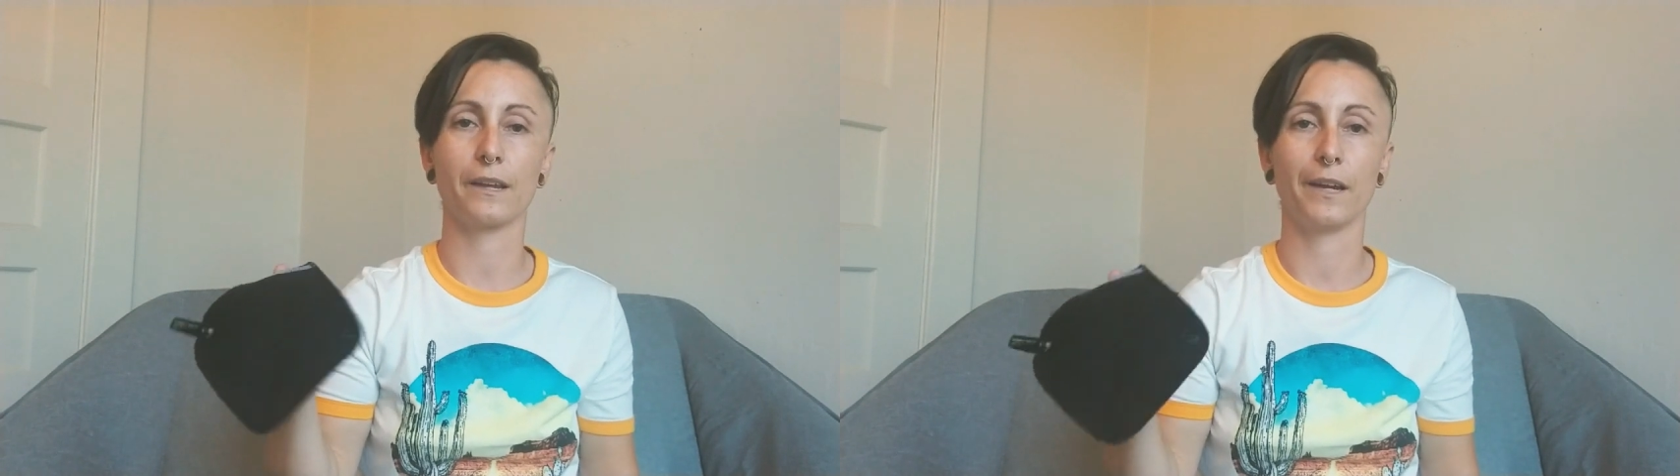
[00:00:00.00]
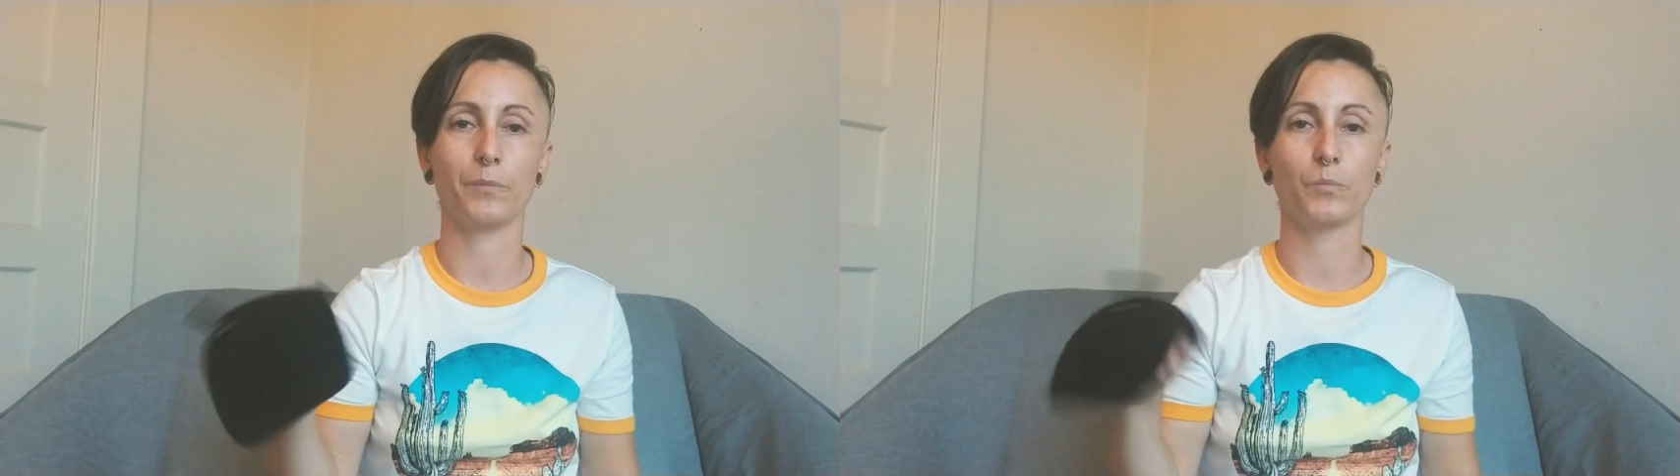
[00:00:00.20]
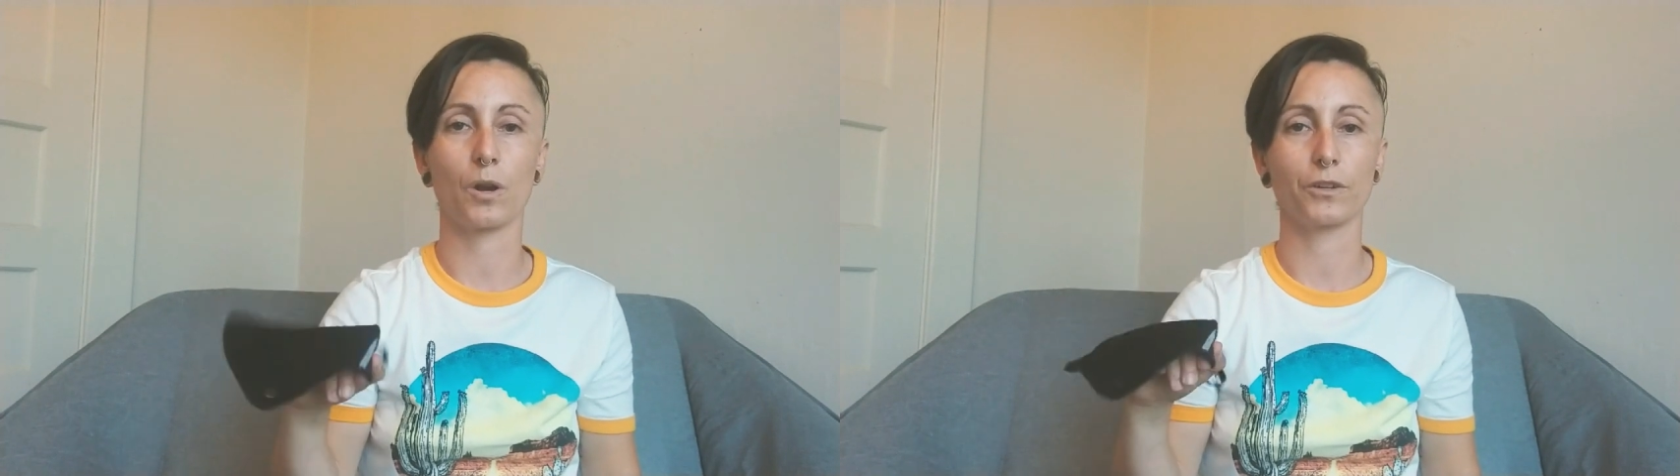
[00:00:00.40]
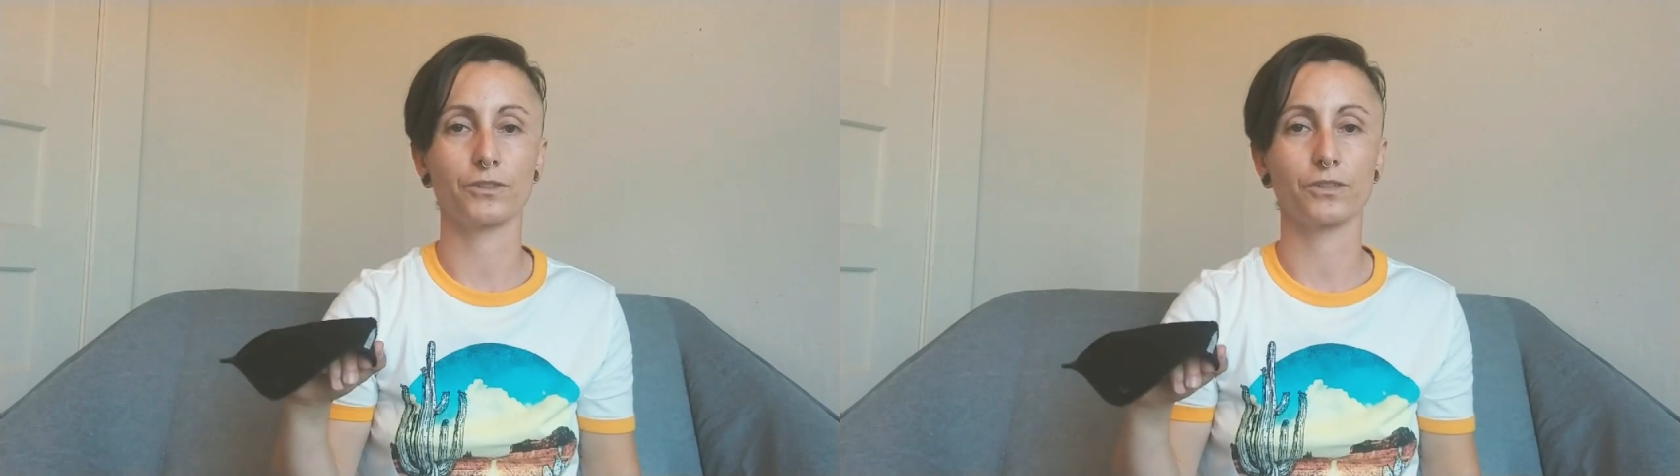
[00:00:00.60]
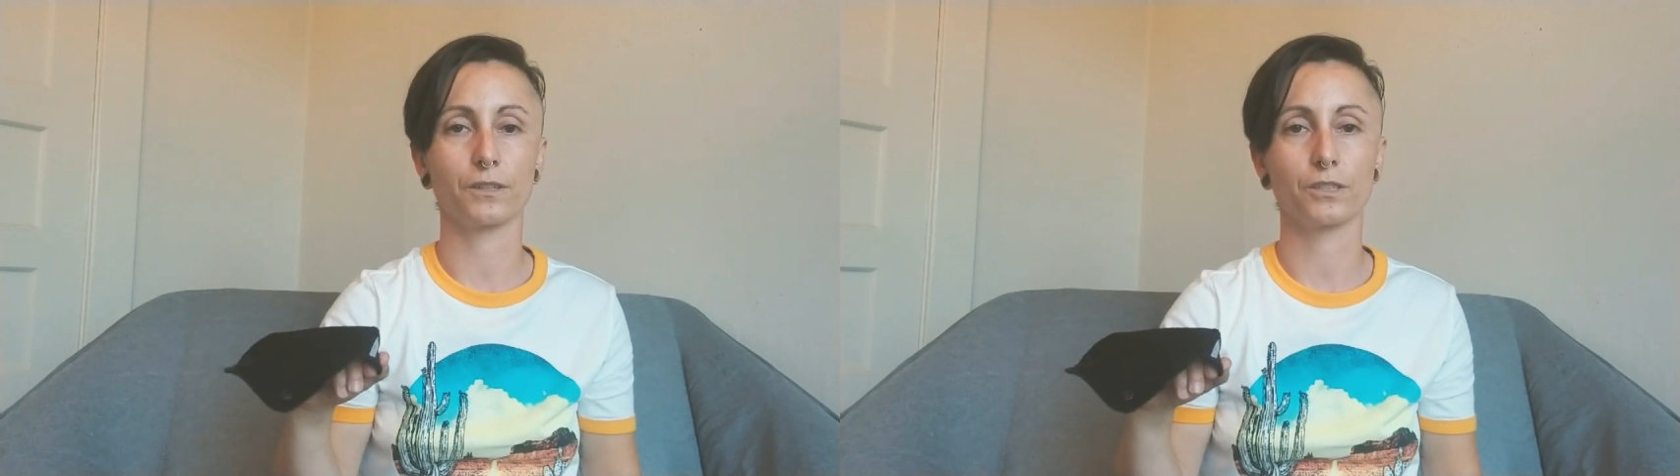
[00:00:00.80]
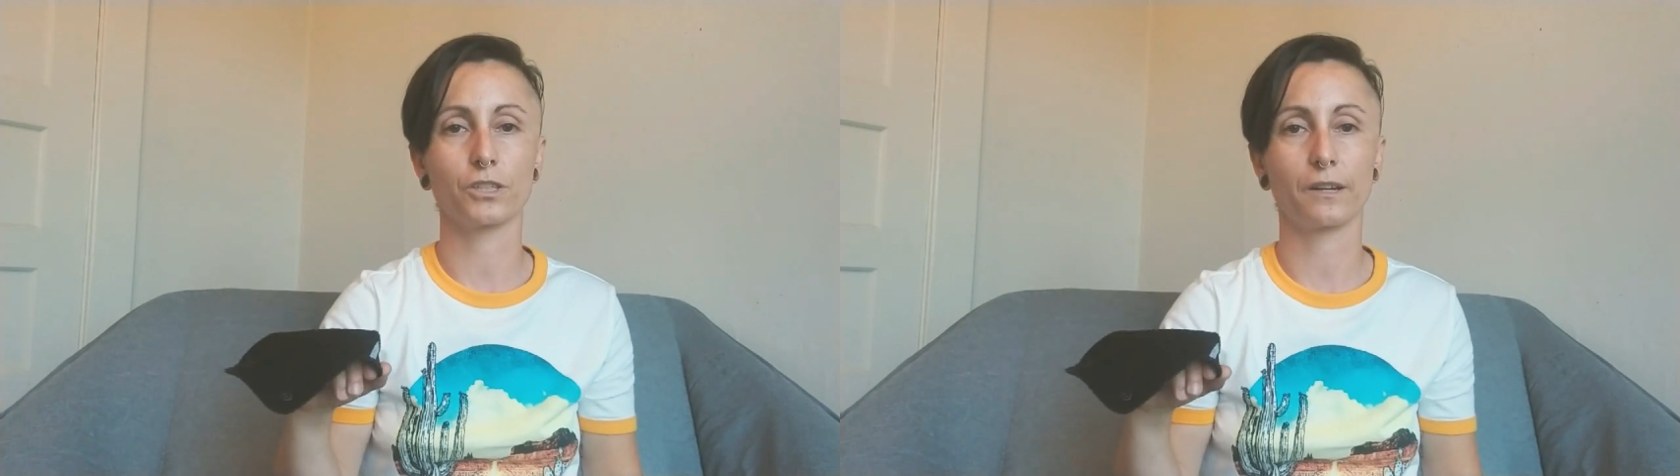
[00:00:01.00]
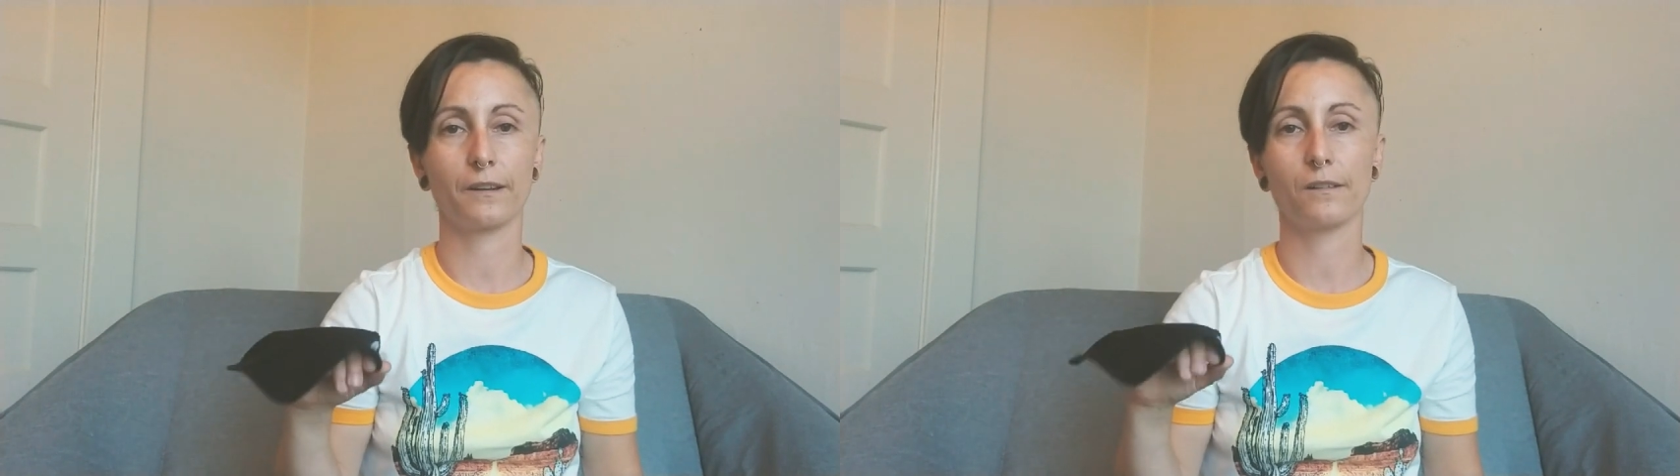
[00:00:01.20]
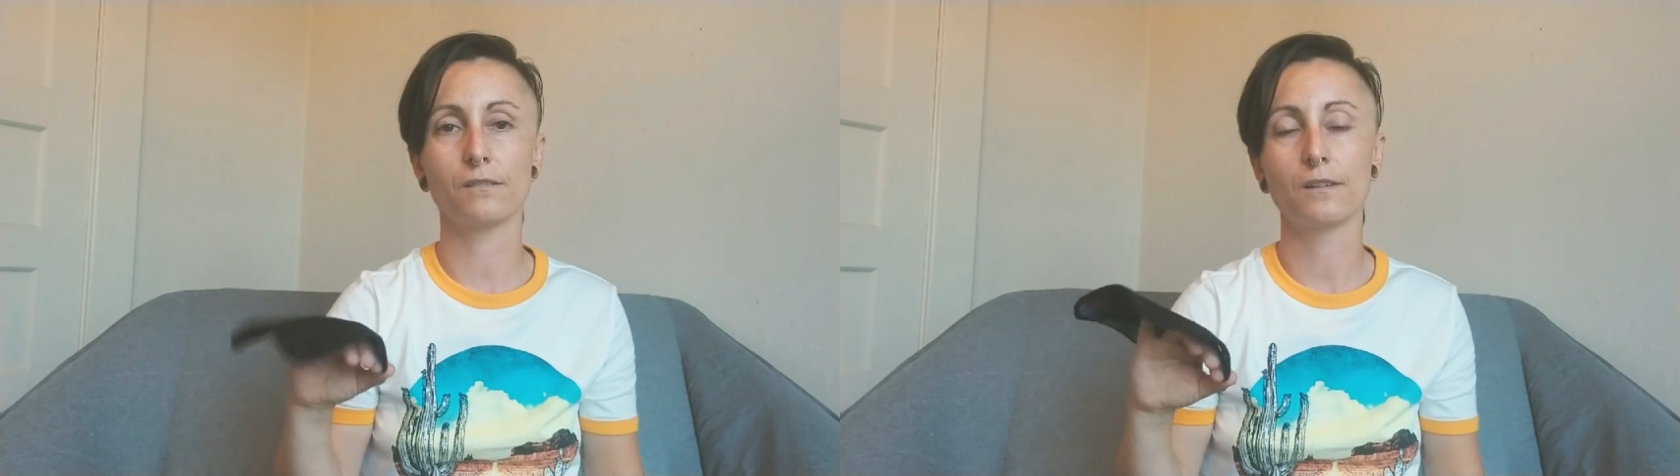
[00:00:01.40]
carrying Bronner's on the
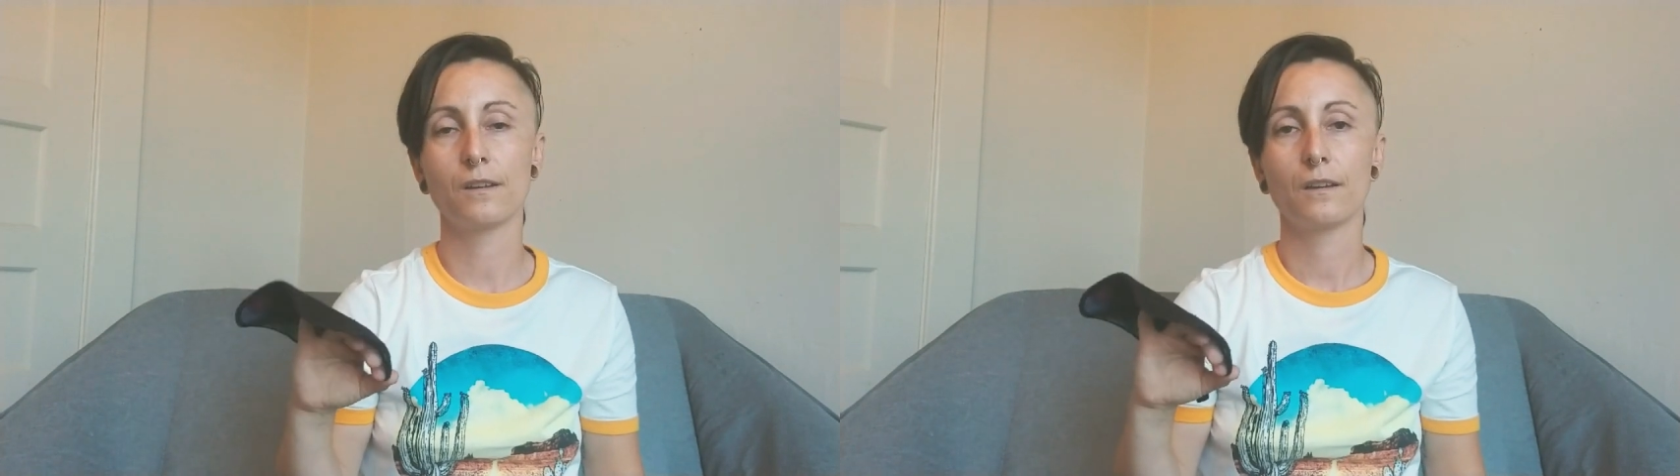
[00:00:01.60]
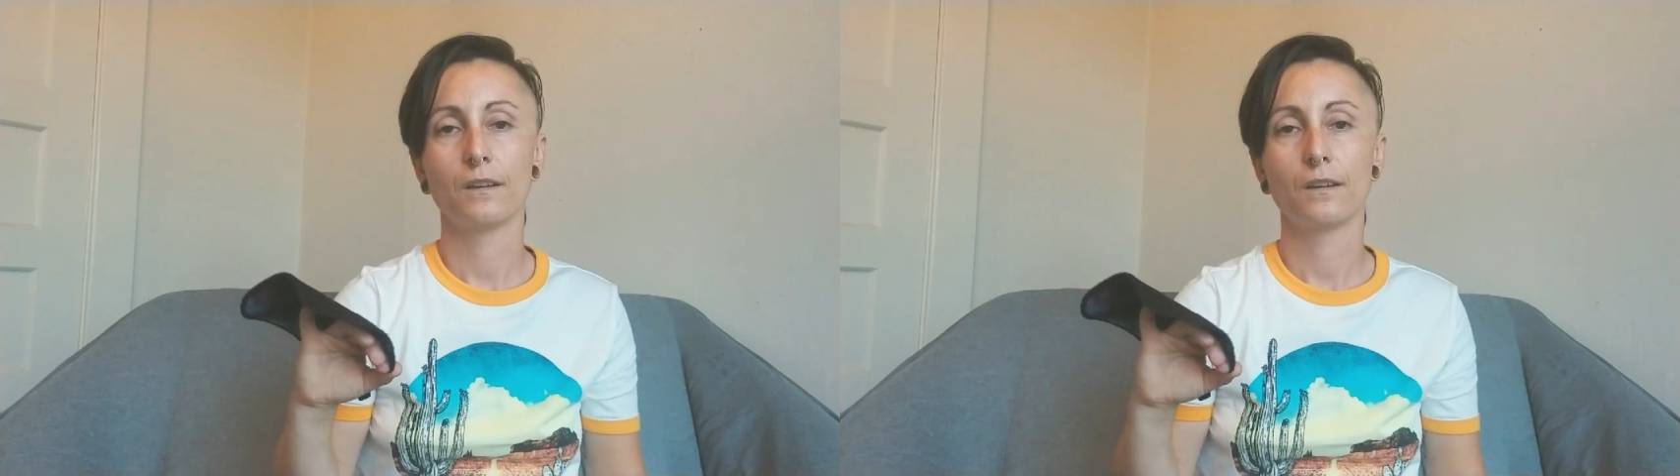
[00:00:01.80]
trail,